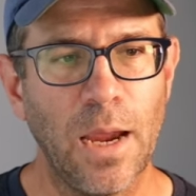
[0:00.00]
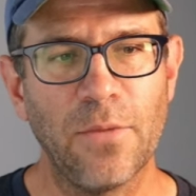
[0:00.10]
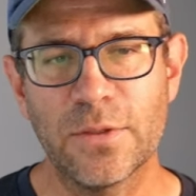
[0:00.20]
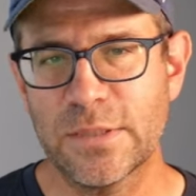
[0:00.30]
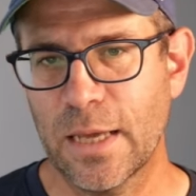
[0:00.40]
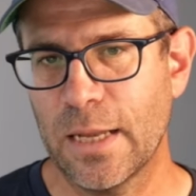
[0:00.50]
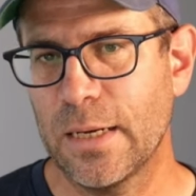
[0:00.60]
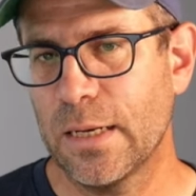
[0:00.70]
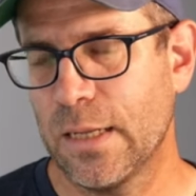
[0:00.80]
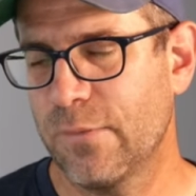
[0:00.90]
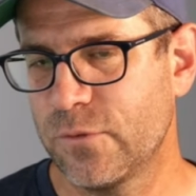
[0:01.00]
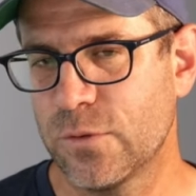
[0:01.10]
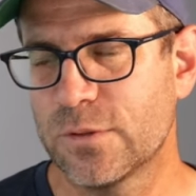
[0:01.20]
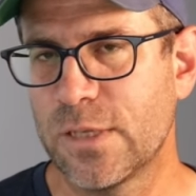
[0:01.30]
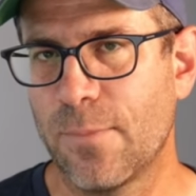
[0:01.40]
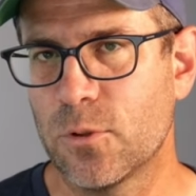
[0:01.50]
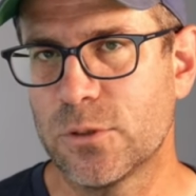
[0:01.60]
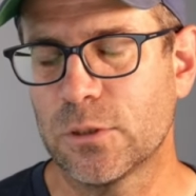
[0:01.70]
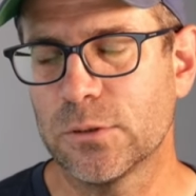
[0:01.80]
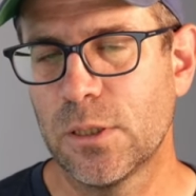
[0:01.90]
and this again gives you the same
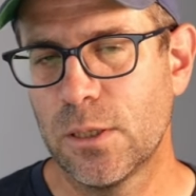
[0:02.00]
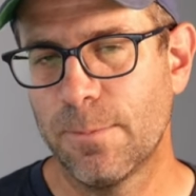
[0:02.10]
result.